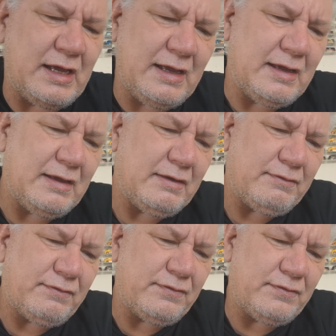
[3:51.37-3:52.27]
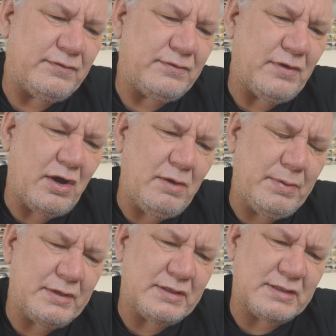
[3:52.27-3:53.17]
have
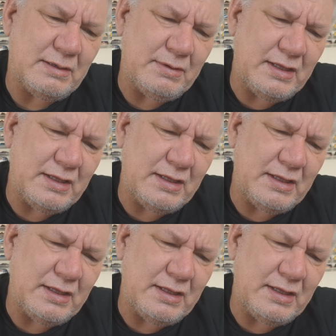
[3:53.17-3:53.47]
opened some of